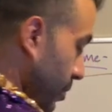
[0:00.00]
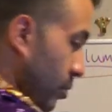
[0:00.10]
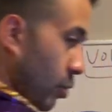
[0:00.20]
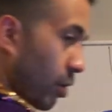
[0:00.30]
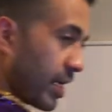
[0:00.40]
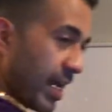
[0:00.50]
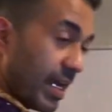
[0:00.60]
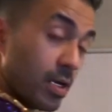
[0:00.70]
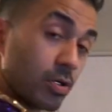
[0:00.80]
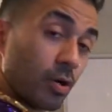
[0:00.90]
Okay,
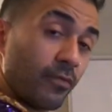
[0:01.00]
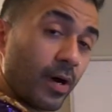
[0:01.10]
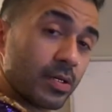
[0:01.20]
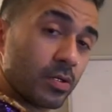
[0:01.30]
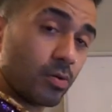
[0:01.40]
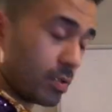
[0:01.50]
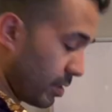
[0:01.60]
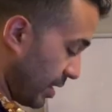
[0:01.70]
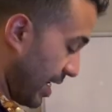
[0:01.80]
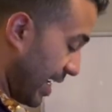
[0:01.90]
so far so
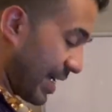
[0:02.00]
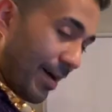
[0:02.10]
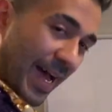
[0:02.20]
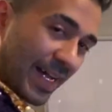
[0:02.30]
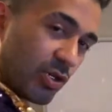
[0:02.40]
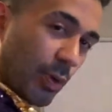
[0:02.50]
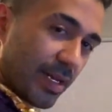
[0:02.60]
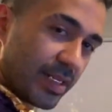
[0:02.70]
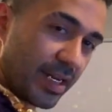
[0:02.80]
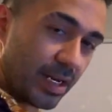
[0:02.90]
good. Now I ask you out
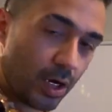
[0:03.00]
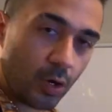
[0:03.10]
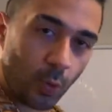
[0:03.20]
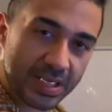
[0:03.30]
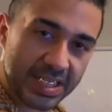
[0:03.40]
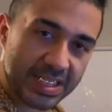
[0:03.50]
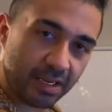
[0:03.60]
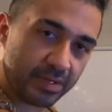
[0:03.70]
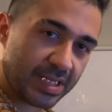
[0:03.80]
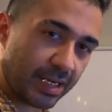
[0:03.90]
there, what's the
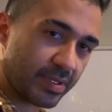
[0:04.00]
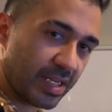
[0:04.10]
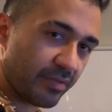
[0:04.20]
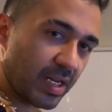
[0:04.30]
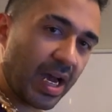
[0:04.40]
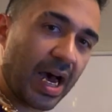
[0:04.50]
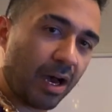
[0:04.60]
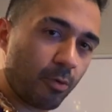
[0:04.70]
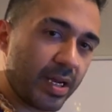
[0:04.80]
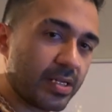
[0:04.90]
7 times 7? I'll
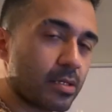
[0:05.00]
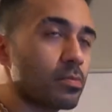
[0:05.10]
wait.